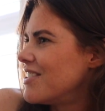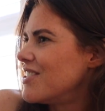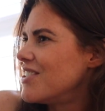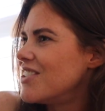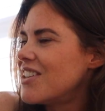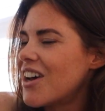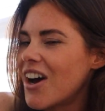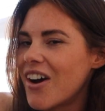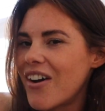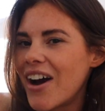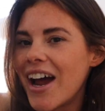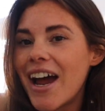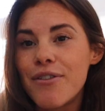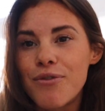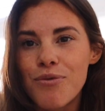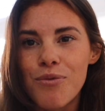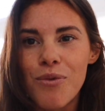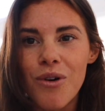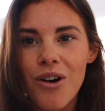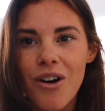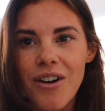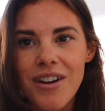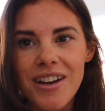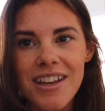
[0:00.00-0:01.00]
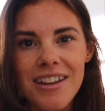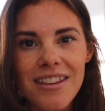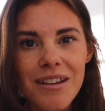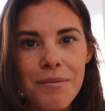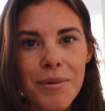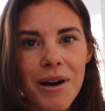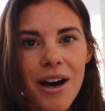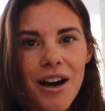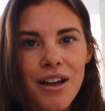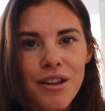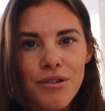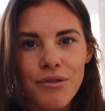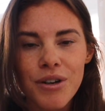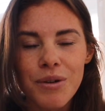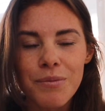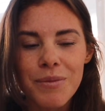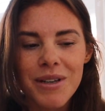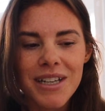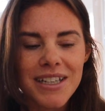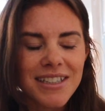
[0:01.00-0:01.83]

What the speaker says: No, I have one in the bathroom,